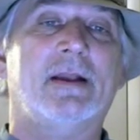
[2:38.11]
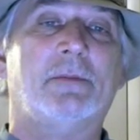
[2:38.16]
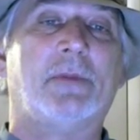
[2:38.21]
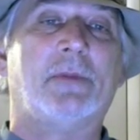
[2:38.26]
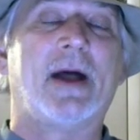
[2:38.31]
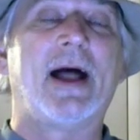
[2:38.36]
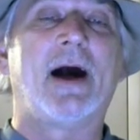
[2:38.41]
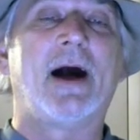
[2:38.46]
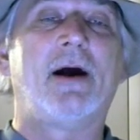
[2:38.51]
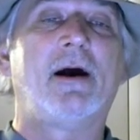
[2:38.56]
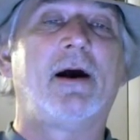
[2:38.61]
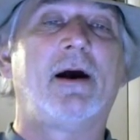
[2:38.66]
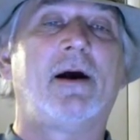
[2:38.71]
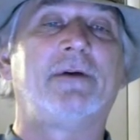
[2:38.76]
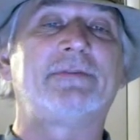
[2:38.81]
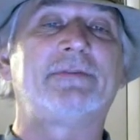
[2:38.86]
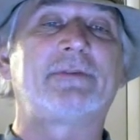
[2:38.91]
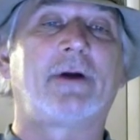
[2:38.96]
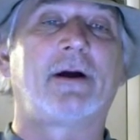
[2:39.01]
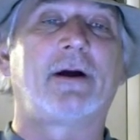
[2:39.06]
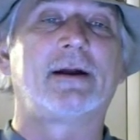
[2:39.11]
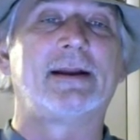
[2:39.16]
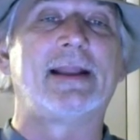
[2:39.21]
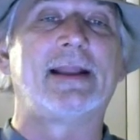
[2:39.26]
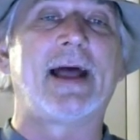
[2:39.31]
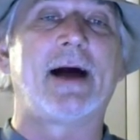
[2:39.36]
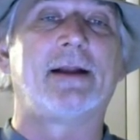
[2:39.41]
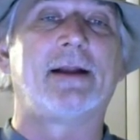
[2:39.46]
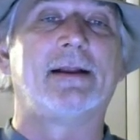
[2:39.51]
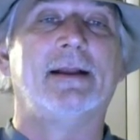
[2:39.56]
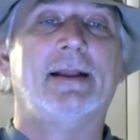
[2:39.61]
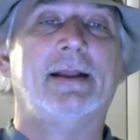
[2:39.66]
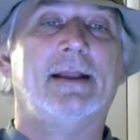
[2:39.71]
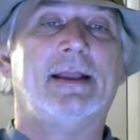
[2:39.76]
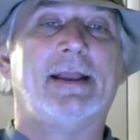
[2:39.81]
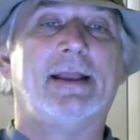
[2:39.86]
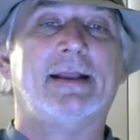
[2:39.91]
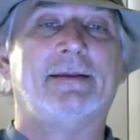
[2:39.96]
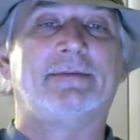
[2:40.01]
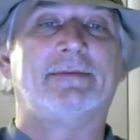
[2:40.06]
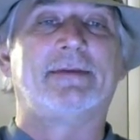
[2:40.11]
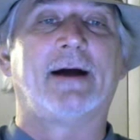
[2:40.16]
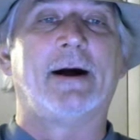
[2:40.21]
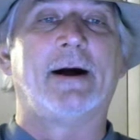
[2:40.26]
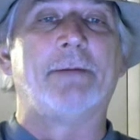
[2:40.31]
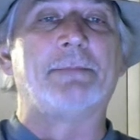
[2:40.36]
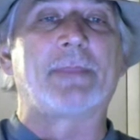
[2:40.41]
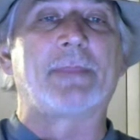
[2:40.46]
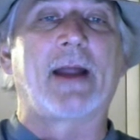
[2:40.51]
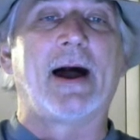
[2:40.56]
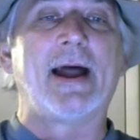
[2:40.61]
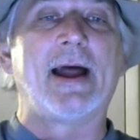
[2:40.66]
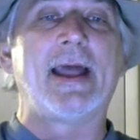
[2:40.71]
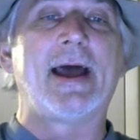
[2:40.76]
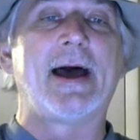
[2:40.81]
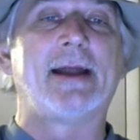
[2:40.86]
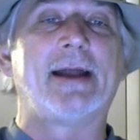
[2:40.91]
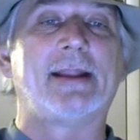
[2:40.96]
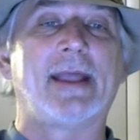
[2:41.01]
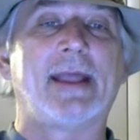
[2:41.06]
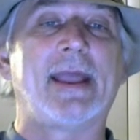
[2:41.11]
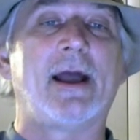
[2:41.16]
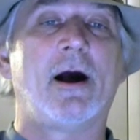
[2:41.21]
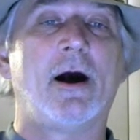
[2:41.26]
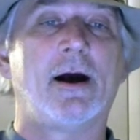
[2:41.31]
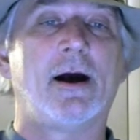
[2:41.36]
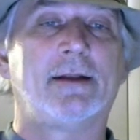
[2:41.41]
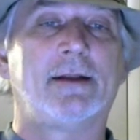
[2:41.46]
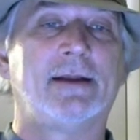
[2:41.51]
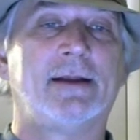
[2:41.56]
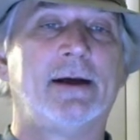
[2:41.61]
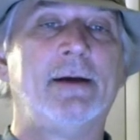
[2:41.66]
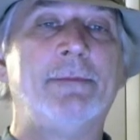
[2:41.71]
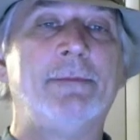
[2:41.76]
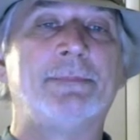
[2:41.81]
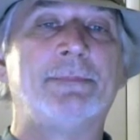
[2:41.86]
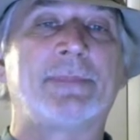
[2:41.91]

But how it all started out is I had a Honda